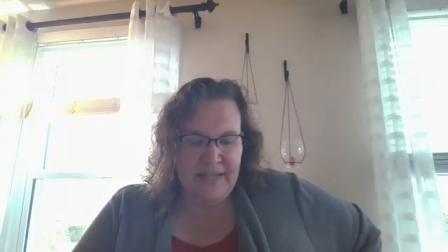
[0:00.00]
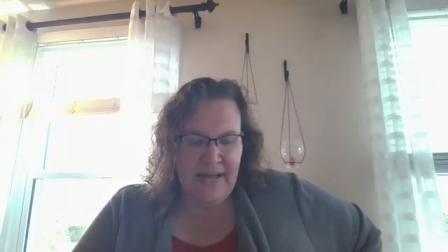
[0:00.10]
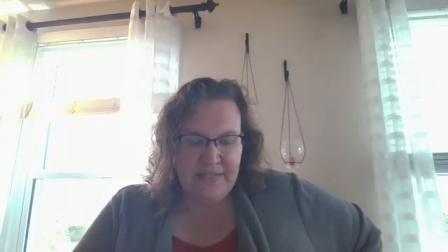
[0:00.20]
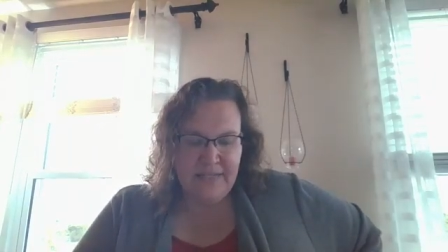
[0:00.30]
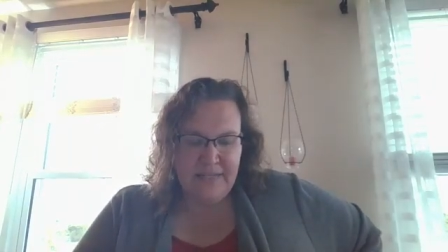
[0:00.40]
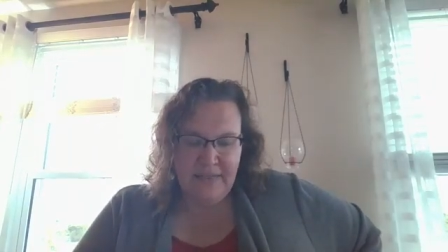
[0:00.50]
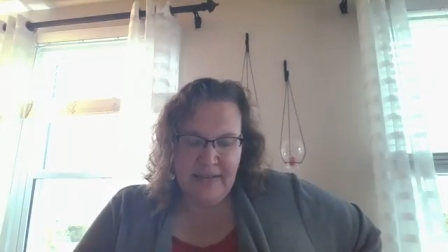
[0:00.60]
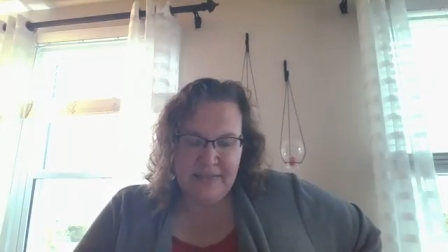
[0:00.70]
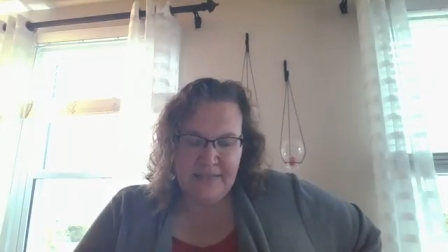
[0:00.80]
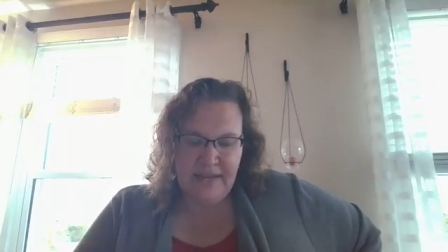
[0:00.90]
And that's the,
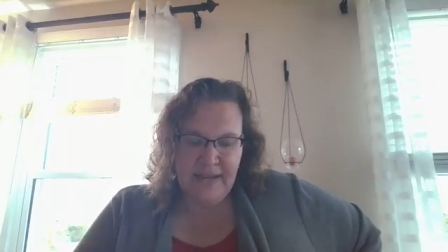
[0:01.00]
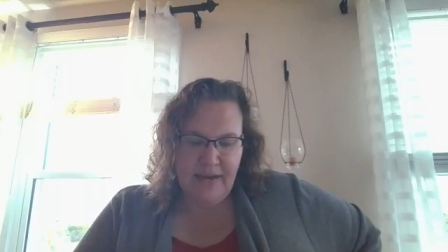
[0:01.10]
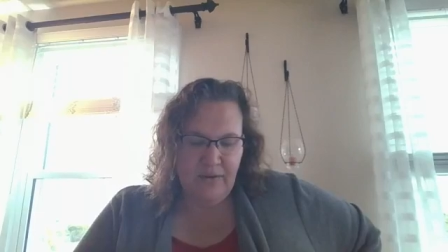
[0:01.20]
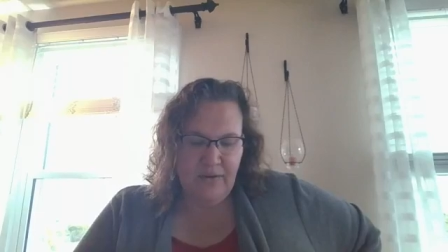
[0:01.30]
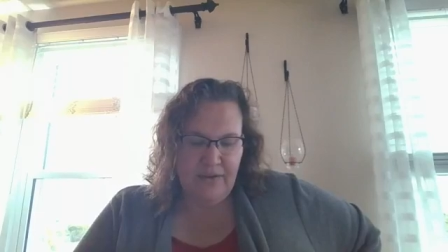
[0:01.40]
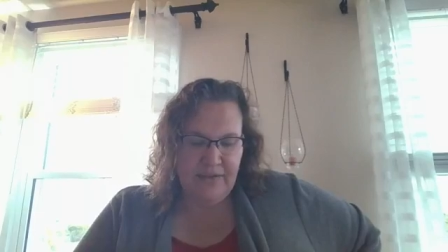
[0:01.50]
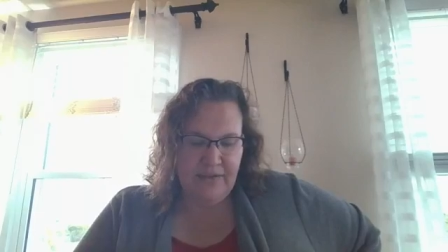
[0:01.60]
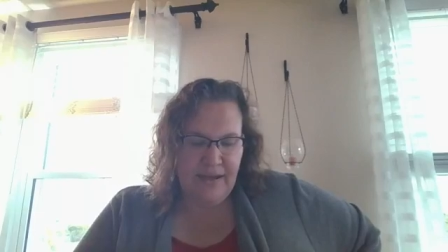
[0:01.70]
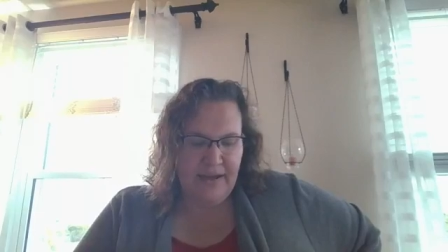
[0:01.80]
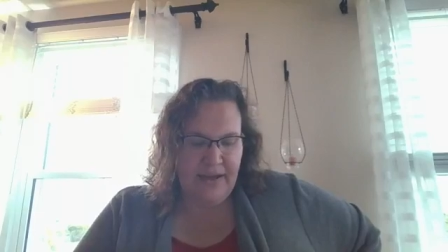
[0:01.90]
that's the category
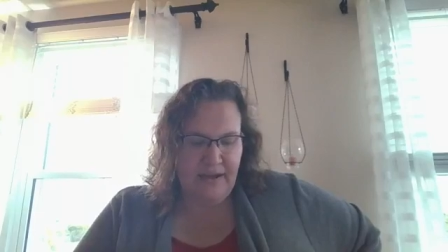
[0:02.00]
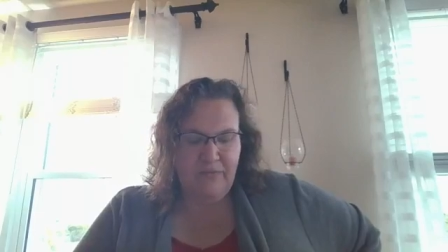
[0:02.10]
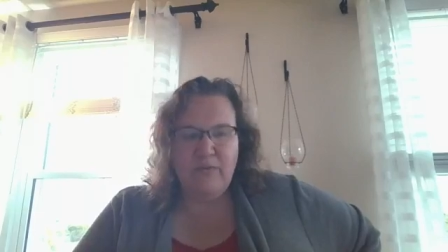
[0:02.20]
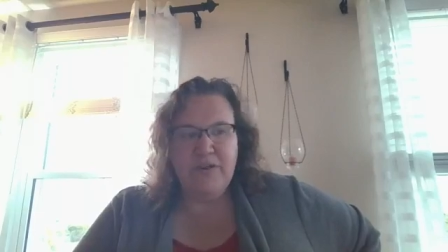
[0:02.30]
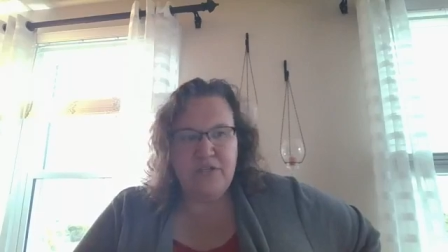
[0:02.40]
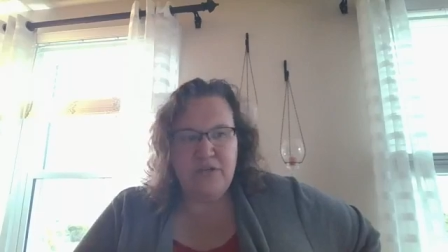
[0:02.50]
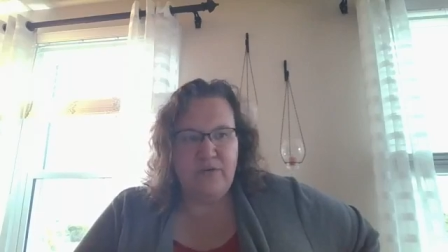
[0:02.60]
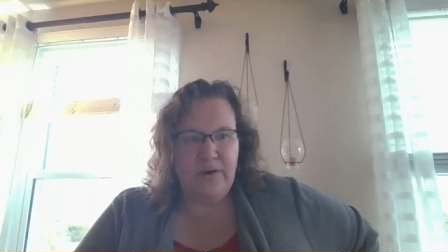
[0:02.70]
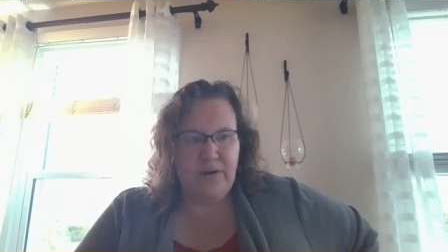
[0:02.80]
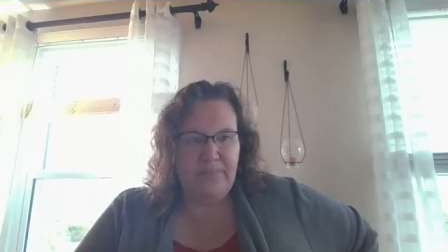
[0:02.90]
that that kind of works
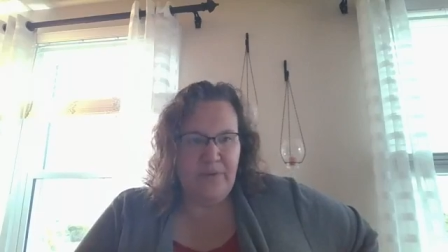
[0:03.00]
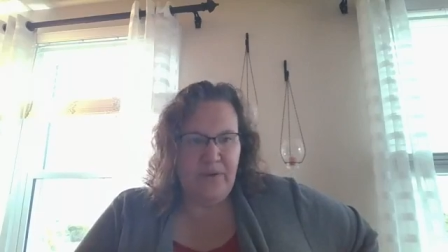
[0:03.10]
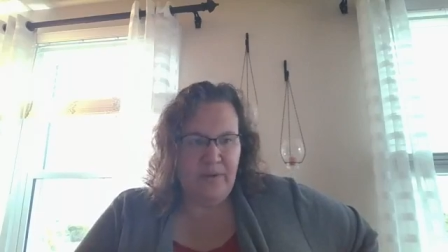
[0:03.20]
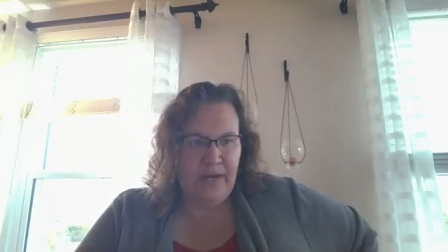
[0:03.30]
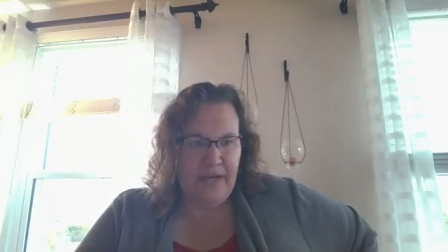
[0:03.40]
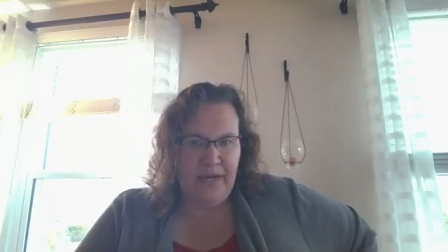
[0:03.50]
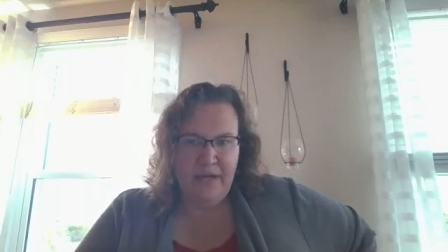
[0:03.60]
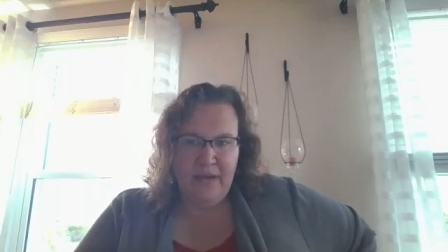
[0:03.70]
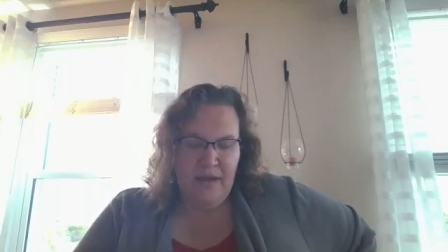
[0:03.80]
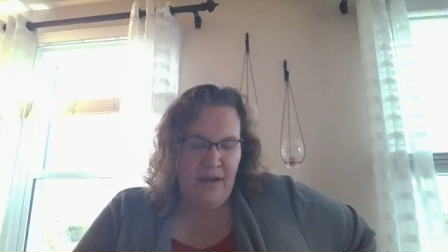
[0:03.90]
for.
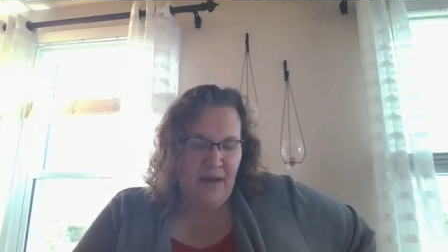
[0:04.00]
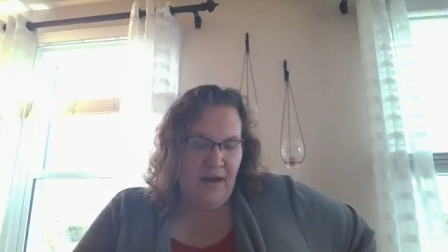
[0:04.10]
Okay.